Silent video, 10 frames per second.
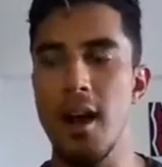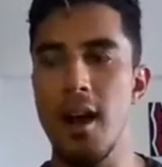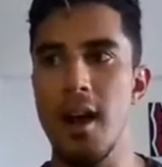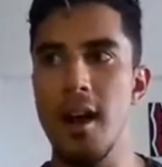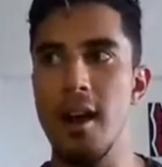
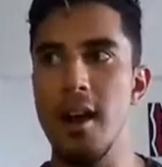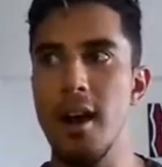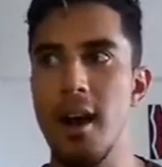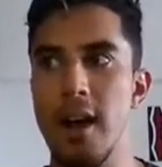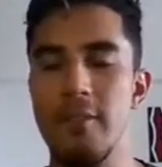I
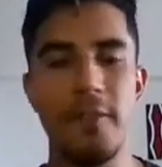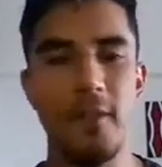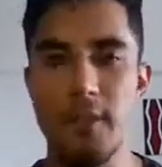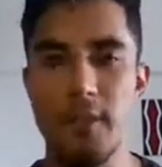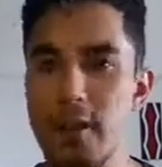
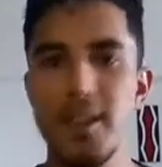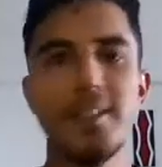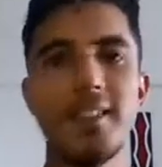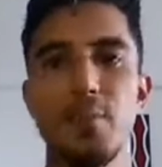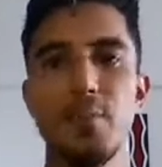fell very
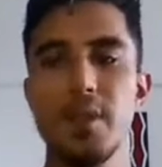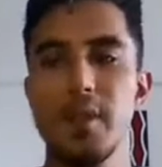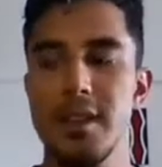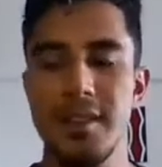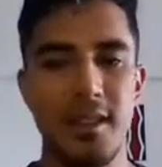and
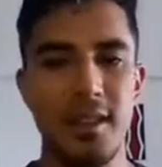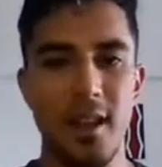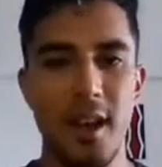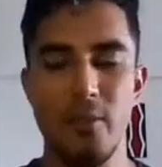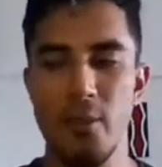deeply in
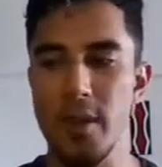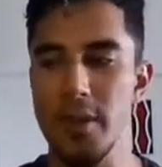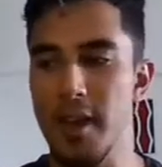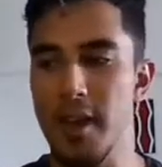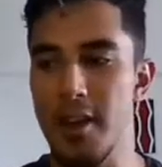love
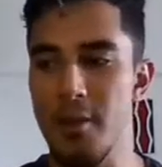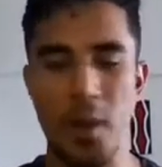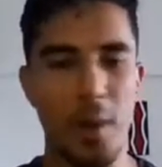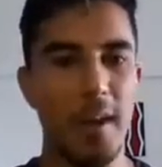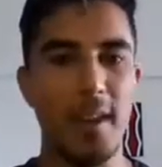with
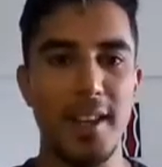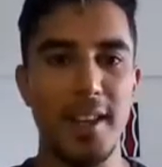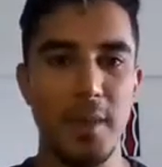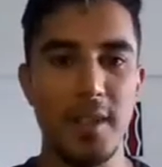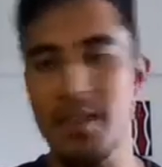one of my
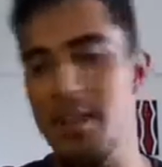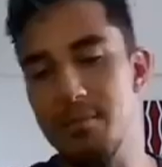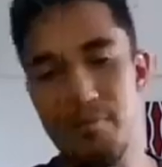classmates.